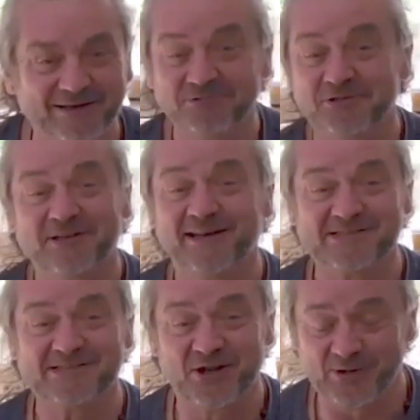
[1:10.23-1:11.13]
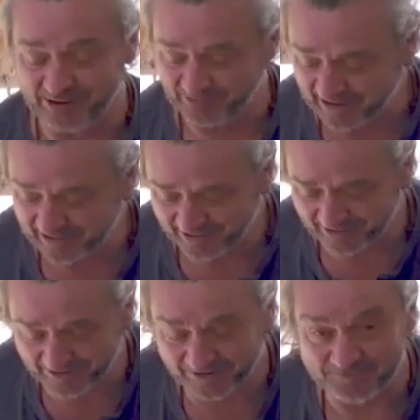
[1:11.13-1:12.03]
You didn't need to know any of that.
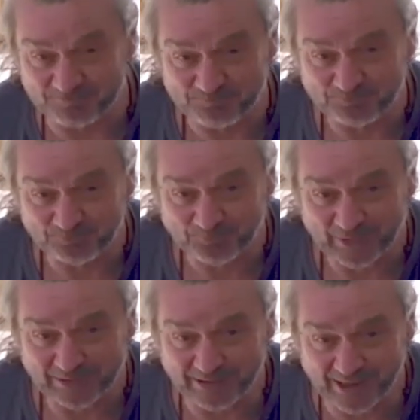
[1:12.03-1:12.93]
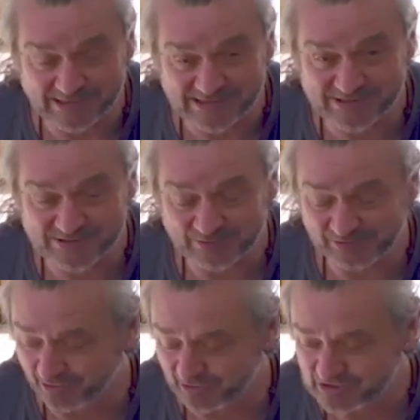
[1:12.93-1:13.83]
Yes,
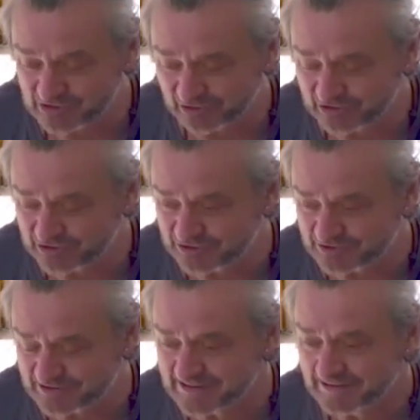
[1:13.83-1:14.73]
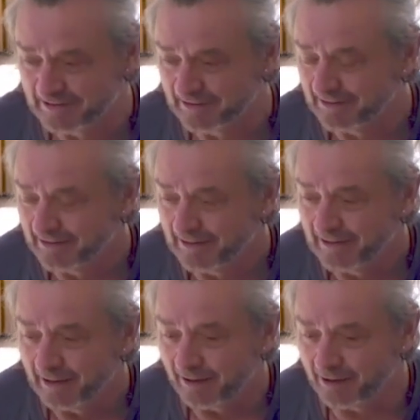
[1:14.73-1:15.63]
Yoga Solutions.
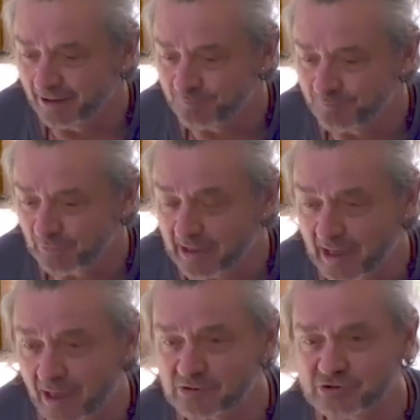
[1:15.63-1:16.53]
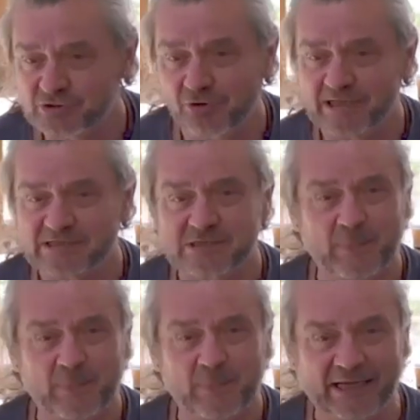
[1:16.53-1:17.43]
Sorry it's a
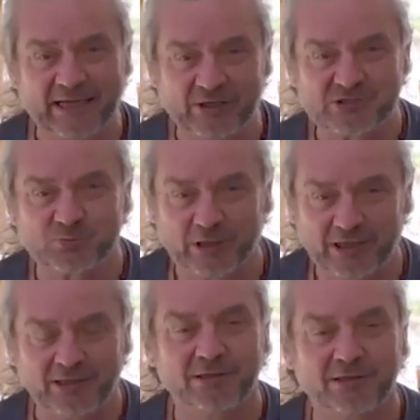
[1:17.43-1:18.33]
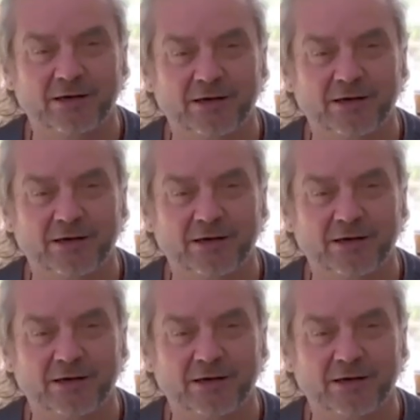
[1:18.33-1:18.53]
bit late this week.